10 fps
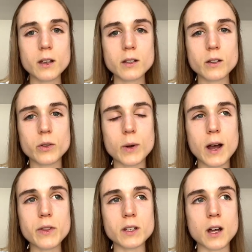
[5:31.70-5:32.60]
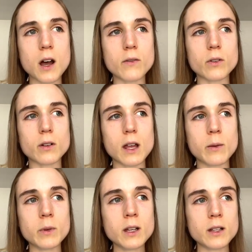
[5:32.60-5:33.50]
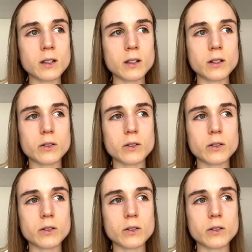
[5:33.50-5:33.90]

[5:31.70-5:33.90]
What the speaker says: So throughout the novel, Emma